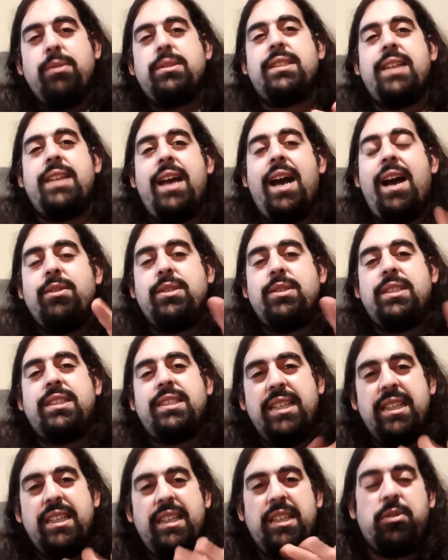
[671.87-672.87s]
to house
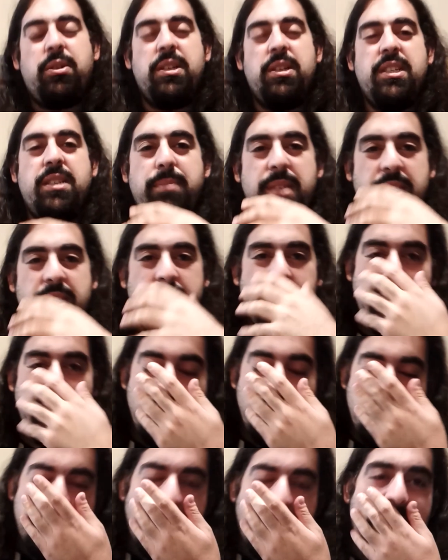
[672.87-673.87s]
stealing Christmas
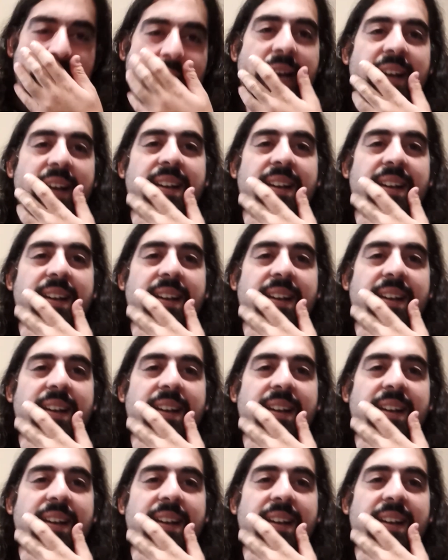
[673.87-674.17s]
is, man,